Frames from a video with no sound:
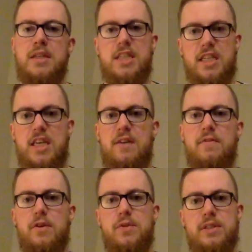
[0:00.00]
to give
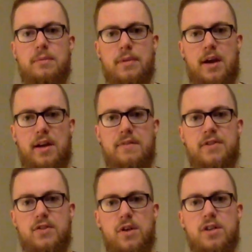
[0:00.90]
you some kind of
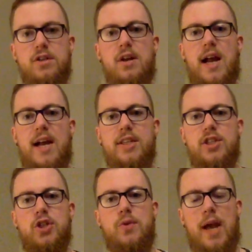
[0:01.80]
structure as
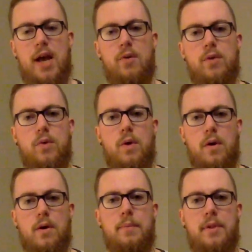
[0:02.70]
to how you
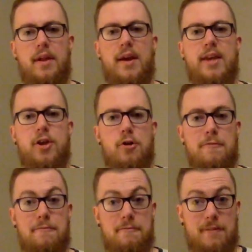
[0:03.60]
are applying your
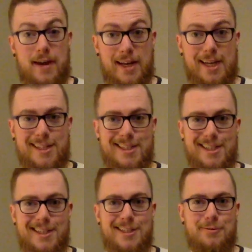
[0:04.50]

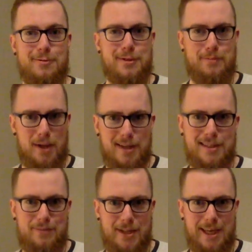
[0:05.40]
finances
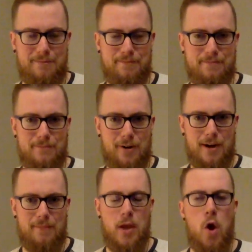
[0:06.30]
responsibly, right?